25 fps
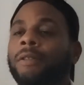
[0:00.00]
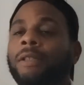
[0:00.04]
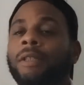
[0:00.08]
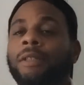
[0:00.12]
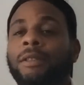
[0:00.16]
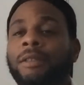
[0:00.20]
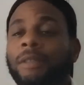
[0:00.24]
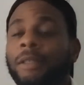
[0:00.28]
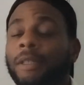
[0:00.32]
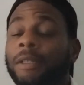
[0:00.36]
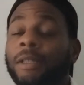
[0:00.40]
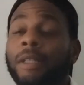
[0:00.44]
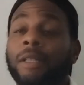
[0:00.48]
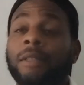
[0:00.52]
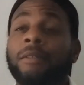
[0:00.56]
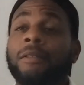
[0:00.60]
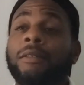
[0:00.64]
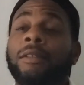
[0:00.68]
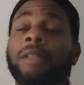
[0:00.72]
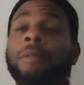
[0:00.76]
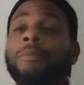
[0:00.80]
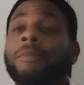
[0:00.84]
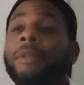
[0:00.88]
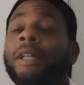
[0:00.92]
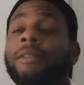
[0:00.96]
it, it doesn't
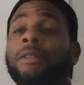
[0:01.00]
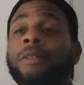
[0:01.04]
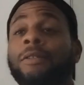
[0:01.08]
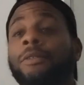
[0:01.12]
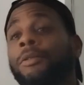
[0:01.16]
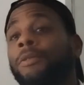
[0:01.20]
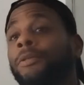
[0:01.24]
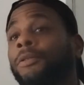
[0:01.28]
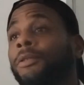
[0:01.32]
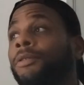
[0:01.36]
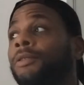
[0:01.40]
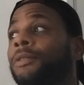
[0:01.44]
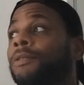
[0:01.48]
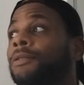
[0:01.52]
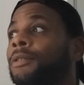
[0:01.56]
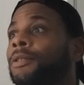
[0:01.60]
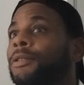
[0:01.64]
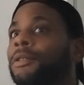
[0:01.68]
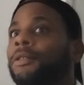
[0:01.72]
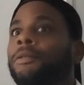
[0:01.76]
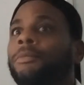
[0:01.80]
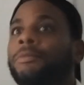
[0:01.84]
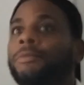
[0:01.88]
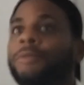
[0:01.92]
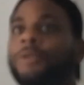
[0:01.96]
seem like the news is going
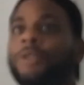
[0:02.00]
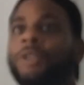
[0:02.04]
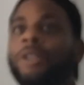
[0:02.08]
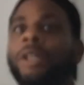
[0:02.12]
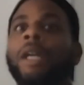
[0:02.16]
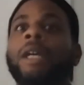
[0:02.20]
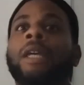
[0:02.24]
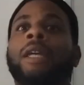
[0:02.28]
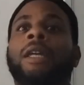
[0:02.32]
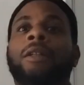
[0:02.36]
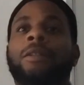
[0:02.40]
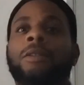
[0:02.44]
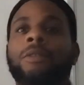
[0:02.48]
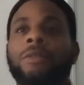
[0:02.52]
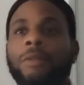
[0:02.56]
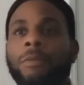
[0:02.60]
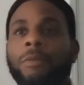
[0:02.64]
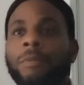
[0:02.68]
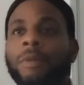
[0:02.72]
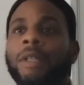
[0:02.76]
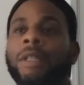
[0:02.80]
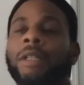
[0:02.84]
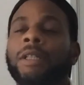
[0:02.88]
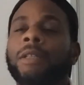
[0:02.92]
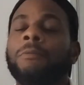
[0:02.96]
to check into
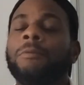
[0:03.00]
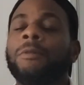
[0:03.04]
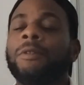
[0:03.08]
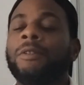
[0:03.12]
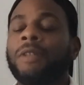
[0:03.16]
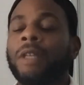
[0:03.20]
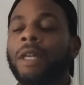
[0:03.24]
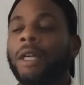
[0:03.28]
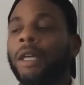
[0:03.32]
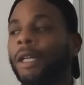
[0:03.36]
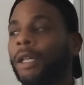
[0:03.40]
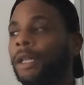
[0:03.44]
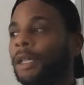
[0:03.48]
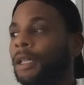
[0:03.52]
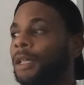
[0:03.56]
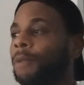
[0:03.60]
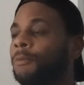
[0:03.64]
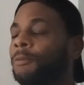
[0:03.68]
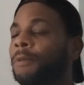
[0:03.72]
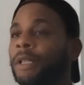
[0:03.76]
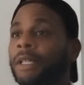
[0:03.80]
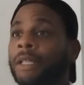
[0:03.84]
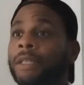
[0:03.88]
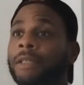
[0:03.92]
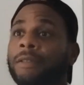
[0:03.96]
what he was saying,
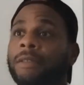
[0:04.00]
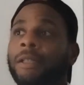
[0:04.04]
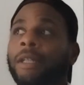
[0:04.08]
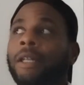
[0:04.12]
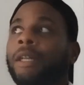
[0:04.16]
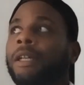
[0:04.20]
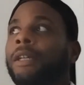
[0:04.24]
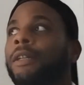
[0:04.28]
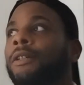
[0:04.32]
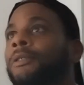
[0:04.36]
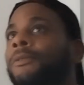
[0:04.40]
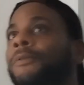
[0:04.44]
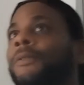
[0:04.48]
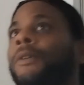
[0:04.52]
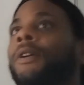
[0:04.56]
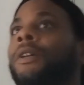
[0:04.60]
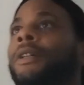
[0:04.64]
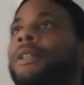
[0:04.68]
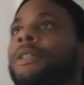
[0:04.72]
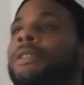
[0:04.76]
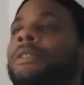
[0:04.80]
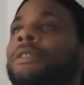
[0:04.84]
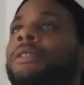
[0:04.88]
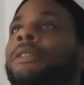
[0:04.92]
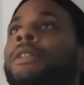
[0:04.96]
what he's saying as far
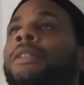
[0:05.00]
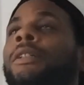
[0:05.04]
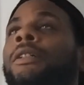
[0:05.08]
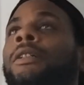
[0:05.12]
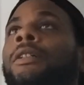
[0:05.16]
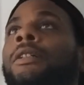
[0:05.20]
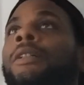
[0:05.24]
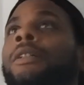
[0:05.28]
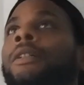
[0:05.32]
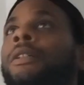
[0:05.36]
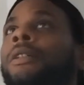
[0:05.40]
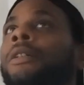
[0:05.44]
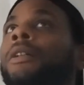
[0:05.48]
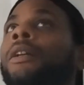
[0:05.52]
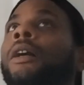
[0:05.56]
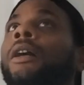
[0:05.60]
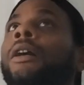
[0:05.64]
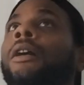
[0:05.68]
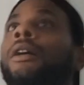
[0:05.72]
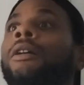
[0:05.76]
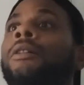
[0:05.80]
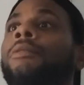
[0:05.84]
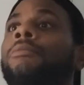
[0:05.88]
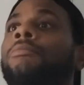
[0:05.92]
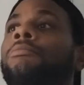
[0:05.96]
as.
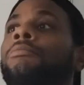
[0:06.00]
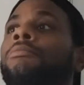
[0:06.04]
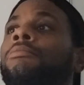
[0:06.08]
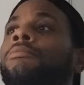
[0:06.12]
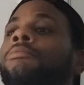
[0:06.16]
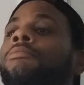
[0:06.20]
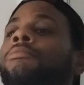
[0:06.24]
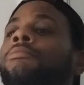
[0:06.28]
Um,